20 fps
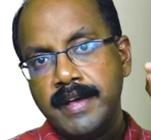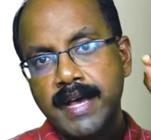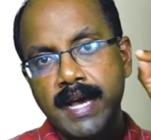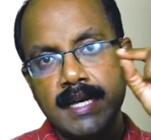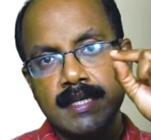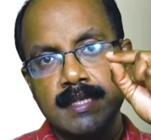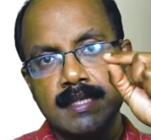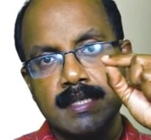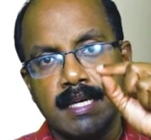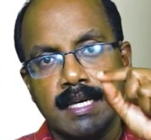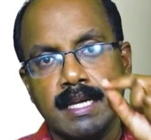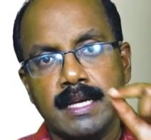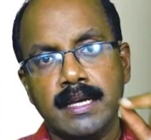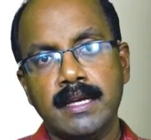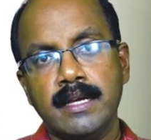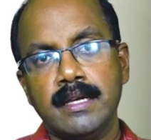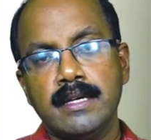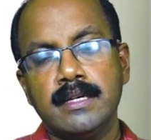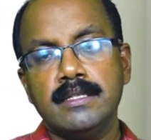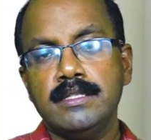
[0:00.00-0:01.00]
has a
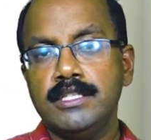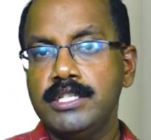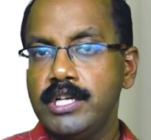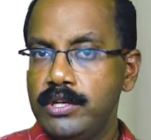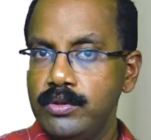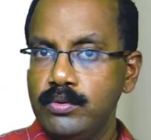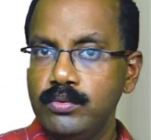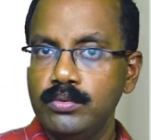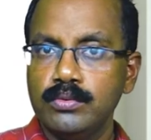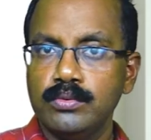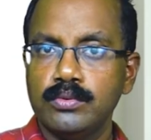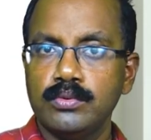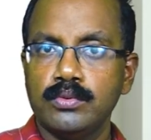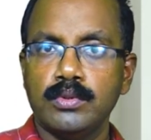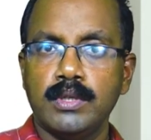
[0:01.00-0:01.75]
genu,